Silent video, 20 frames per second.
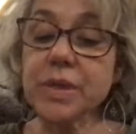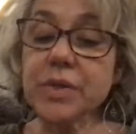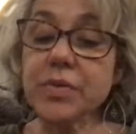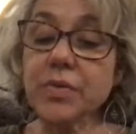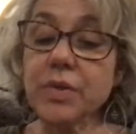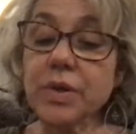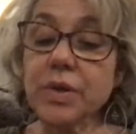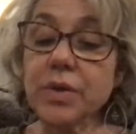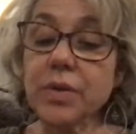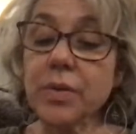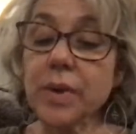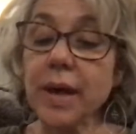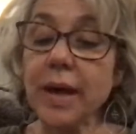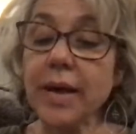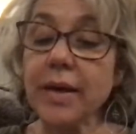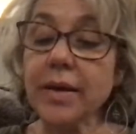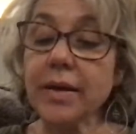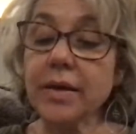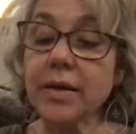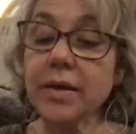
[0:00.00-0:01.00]
men went
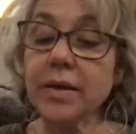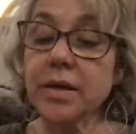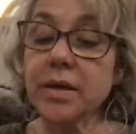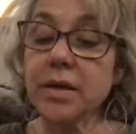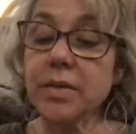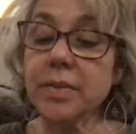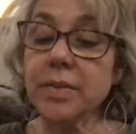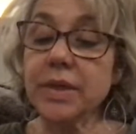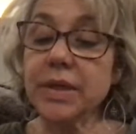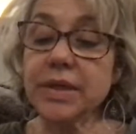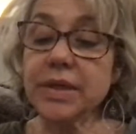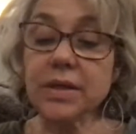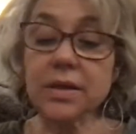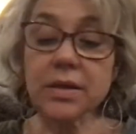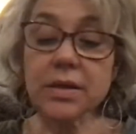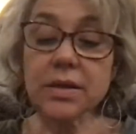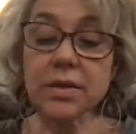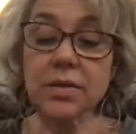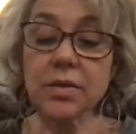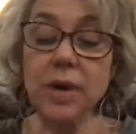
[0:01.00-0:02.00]
away, but in
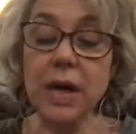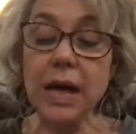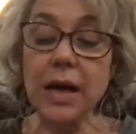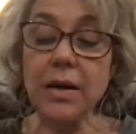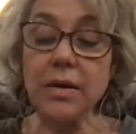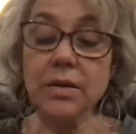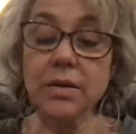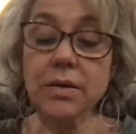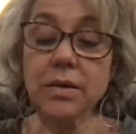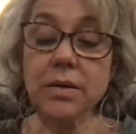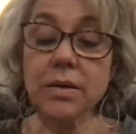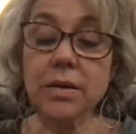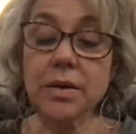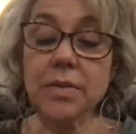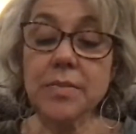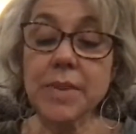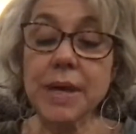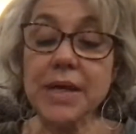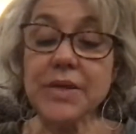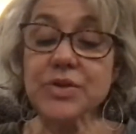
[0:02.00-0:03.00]
a little while
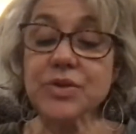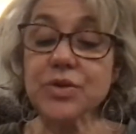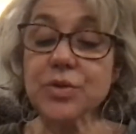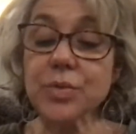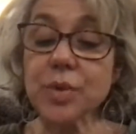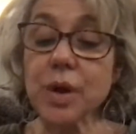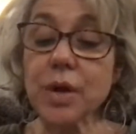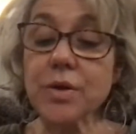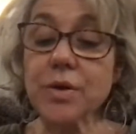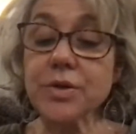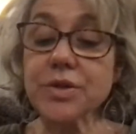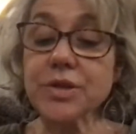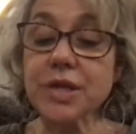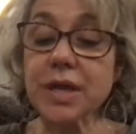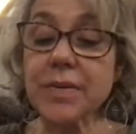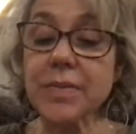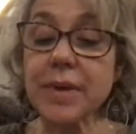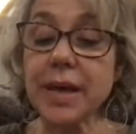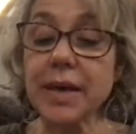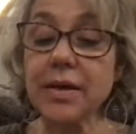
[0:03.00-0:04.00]
Master Waters
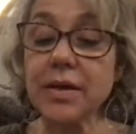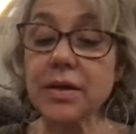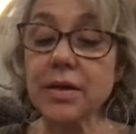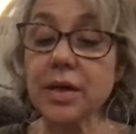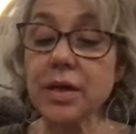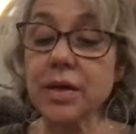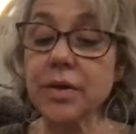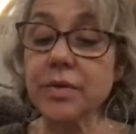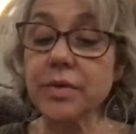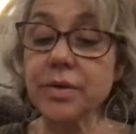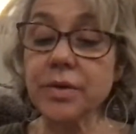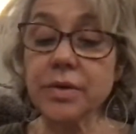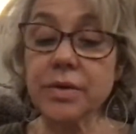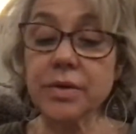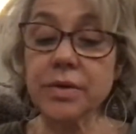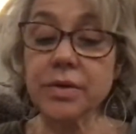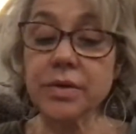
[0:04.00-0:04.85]
came back alone.